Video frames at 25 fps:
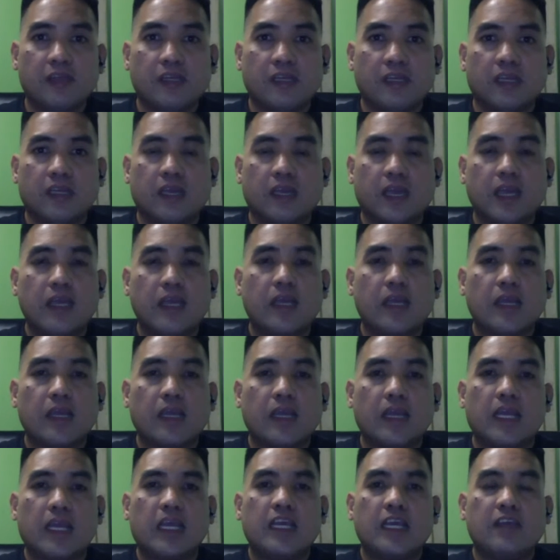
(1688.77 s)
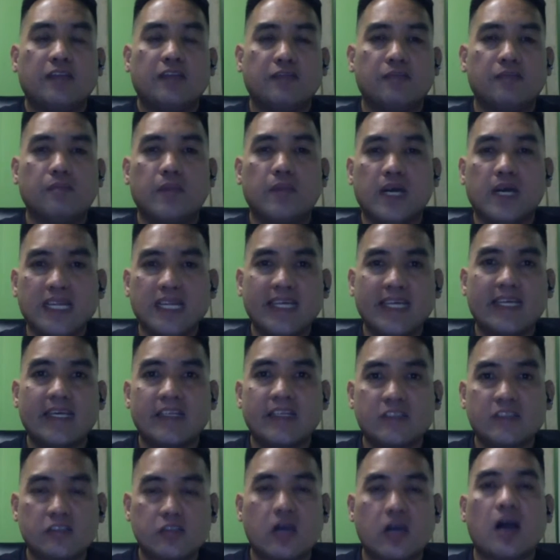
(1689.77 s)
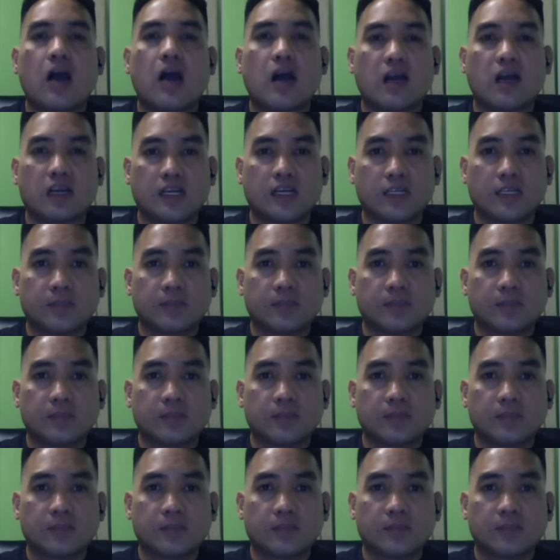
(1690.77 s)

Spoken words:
Okay? If money can talk